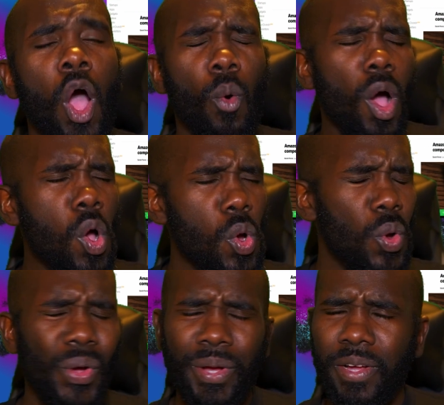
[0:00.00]
Woo!
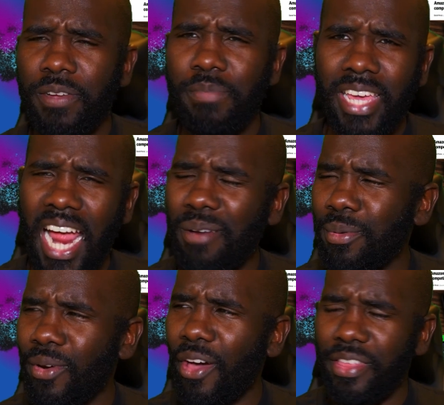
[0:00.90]
Man, I
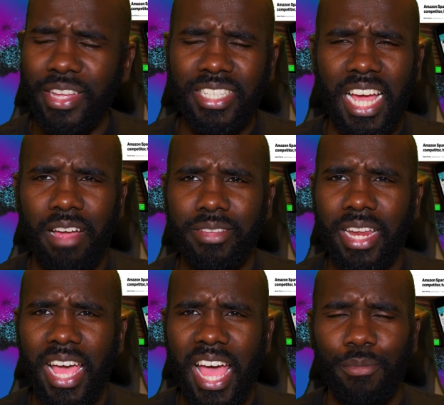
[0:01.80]
remember all the good times that
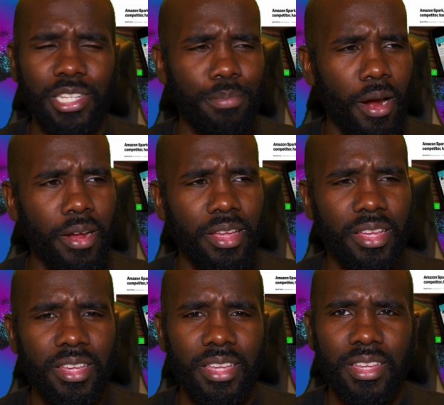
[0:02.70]
I had with Spark
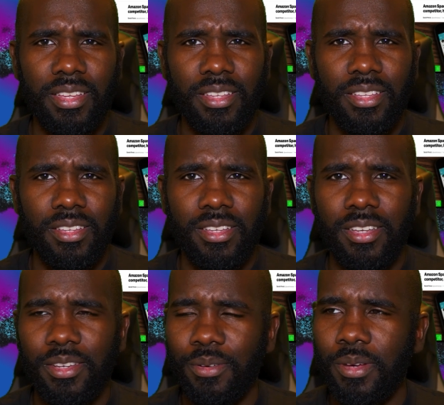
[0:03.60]

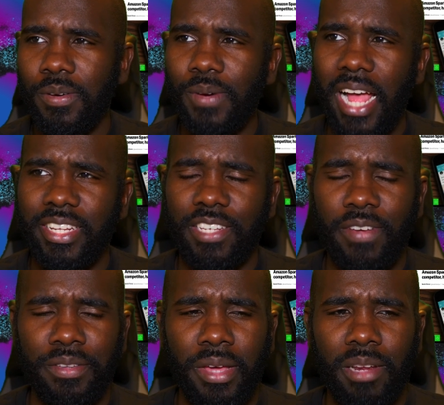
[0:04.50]
when I just
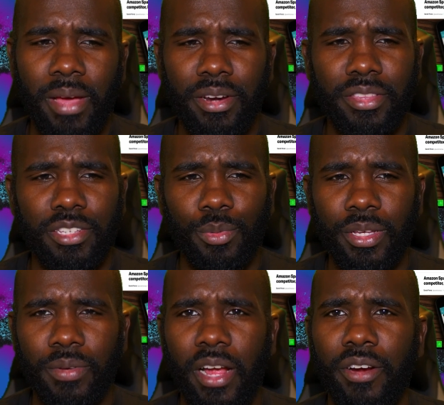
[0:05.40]
found out about it this
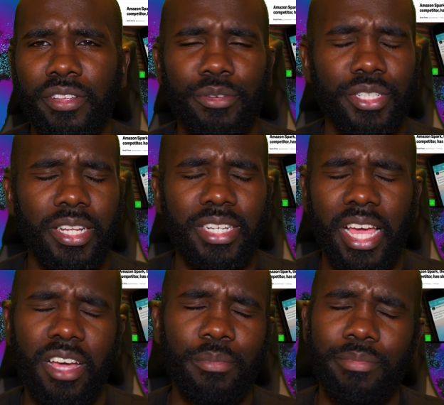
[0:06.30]
week when I heard it was shutting
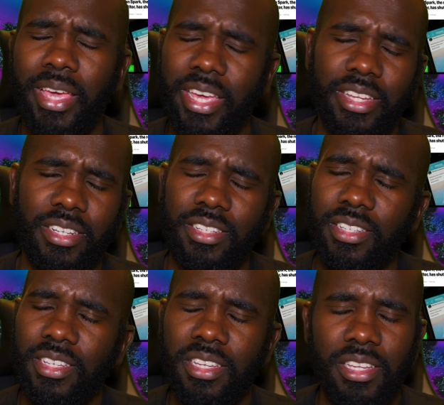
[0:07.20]
down. But man,
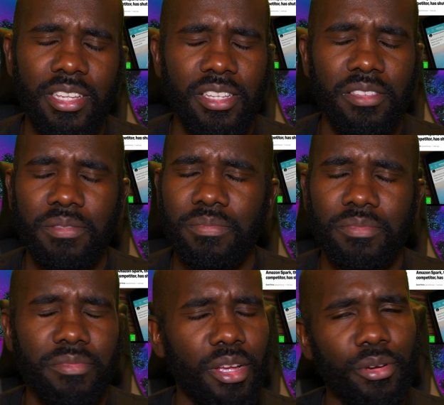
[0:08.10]

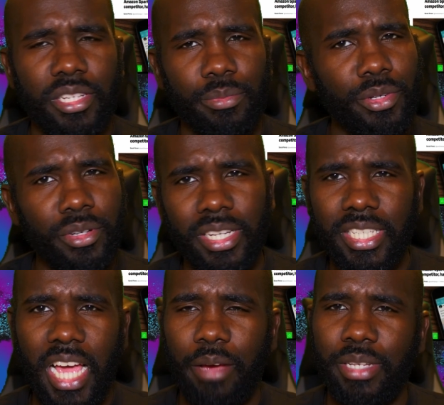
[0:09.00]
there was some real good
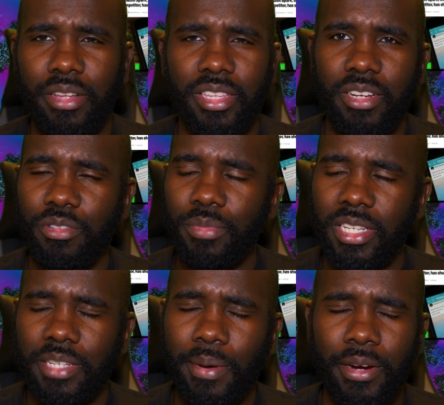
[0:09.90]
times out there with me
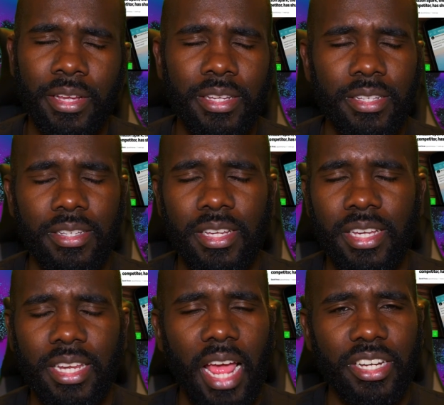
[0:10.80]
and Spark.
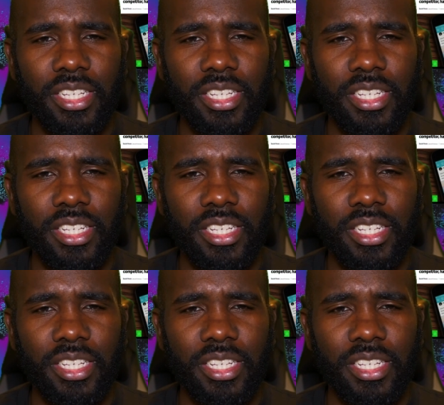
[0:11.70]
And